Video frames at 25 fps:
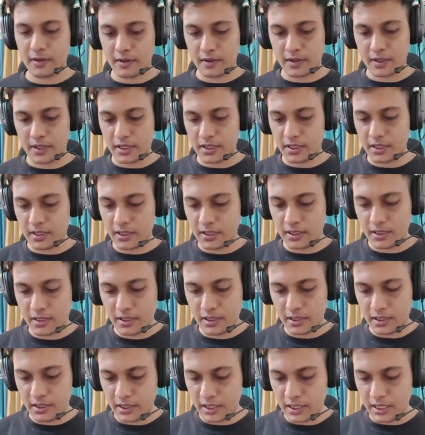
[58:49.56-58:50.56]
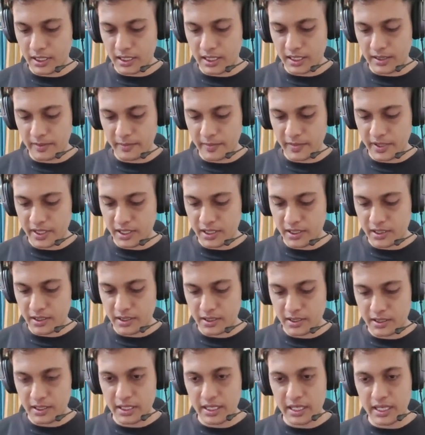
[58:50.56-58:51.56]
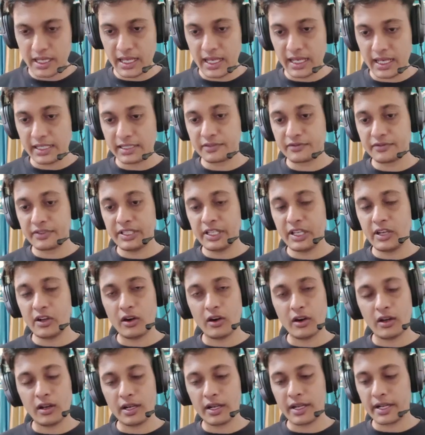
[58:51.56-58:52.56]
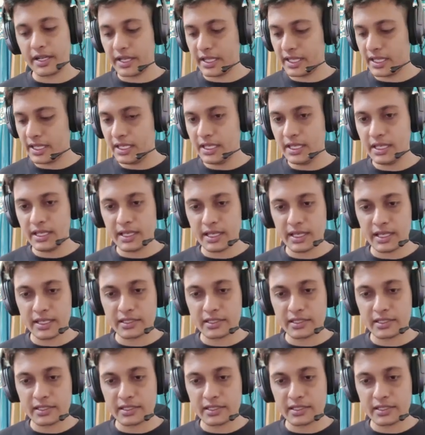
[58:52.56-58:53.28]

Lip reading: okay, Alembic, as we already